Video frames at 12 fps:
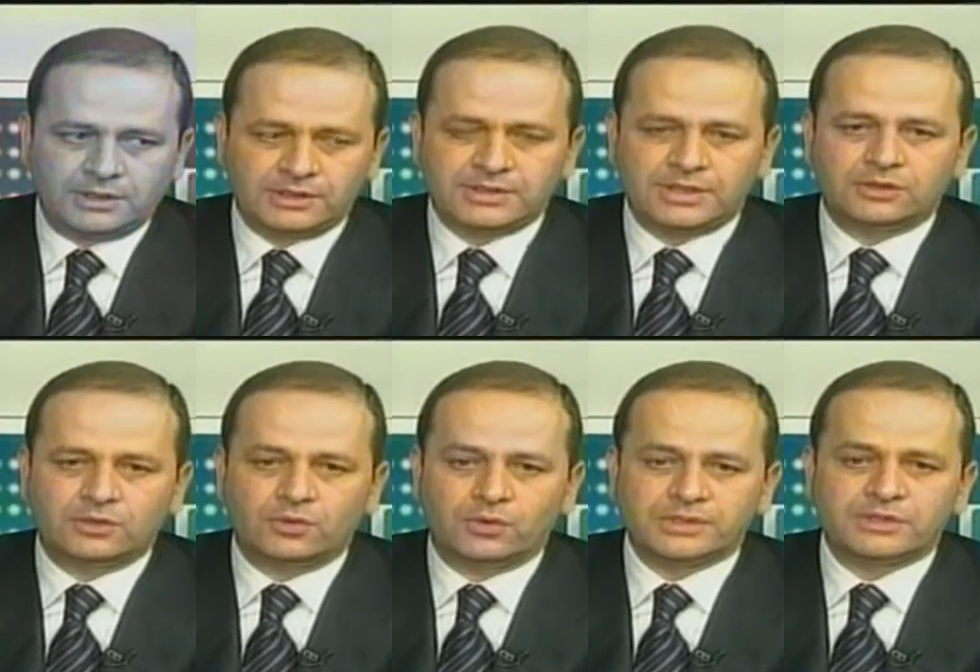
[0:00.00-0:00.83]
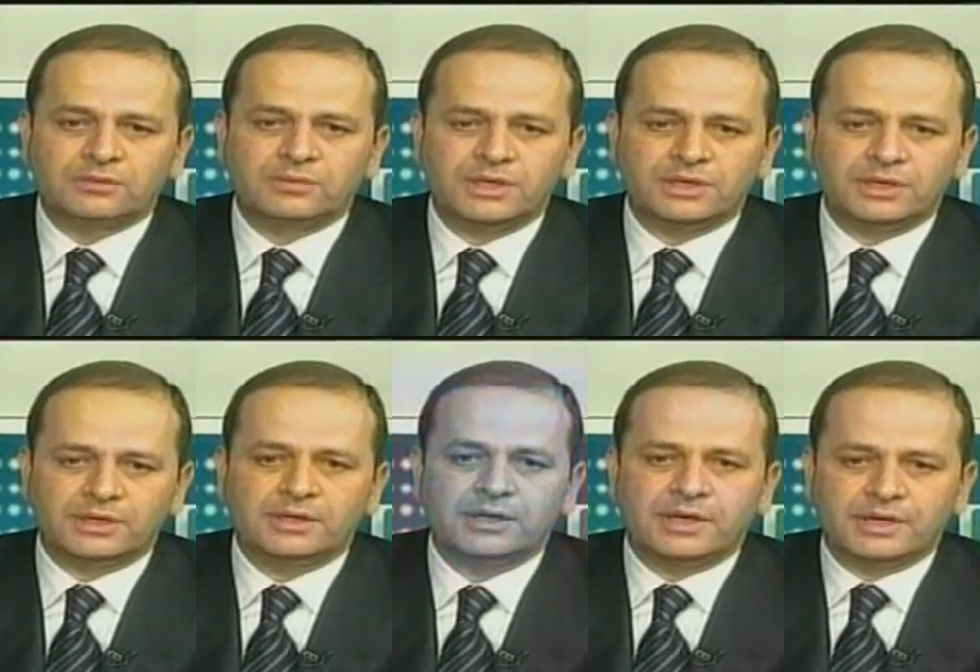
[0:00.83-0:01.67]
is that the Western
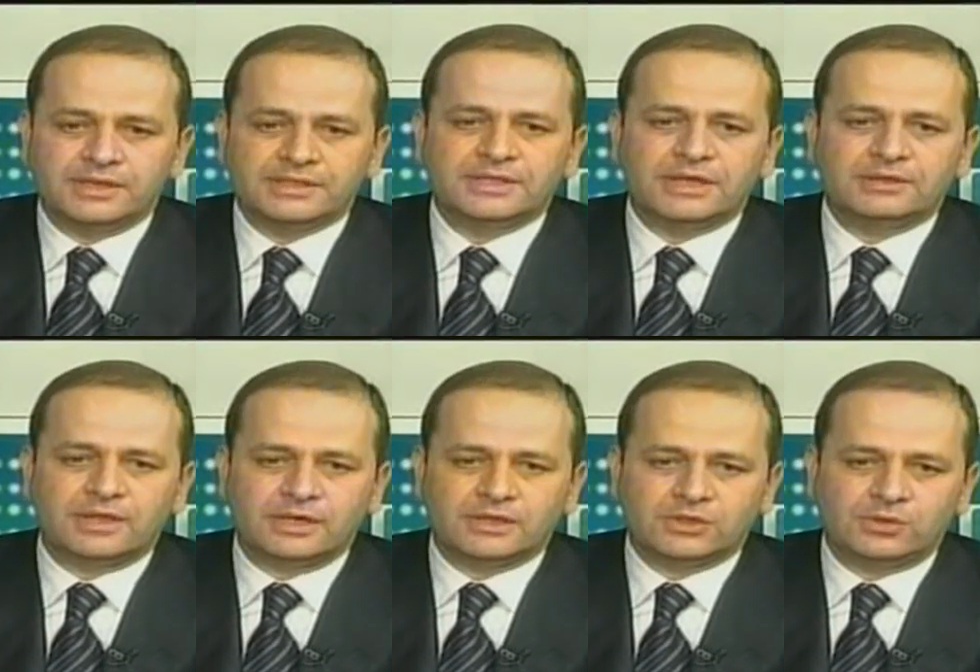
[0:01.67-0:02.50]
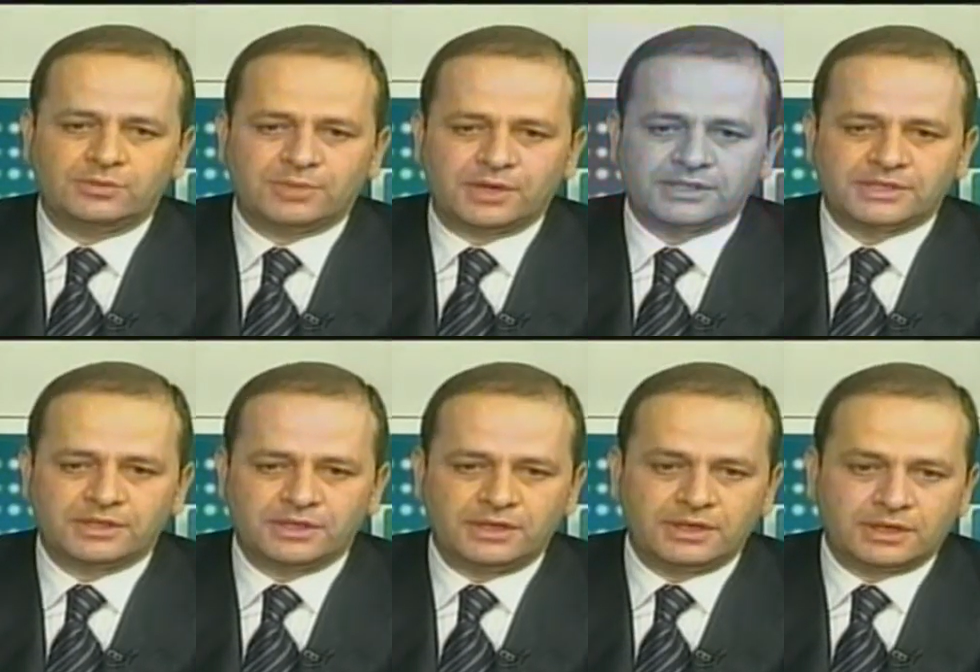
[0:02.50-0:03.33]
media is not actually present
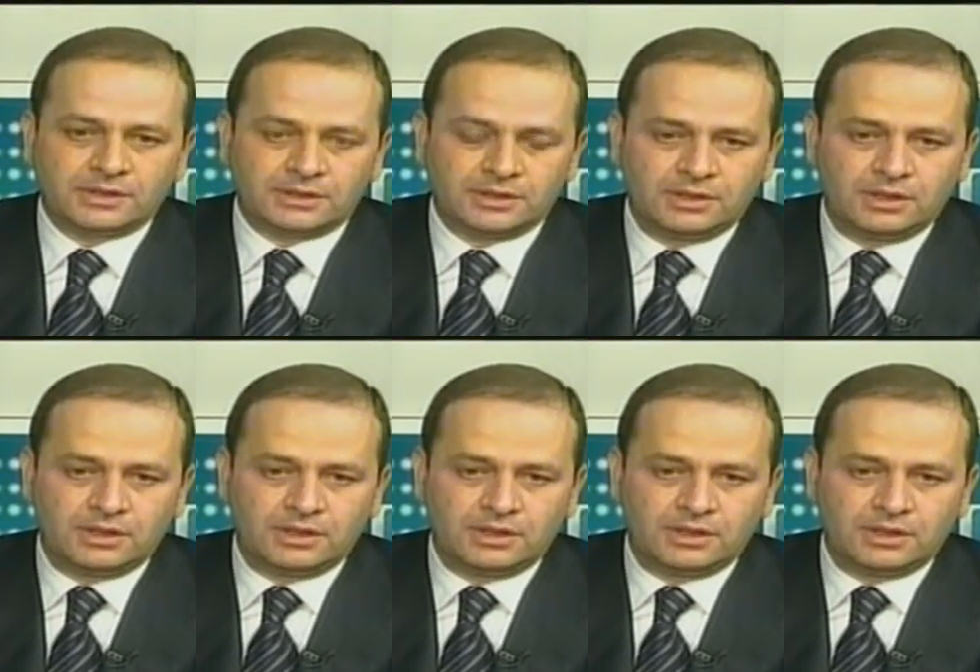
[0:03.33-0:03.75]
in Iraq.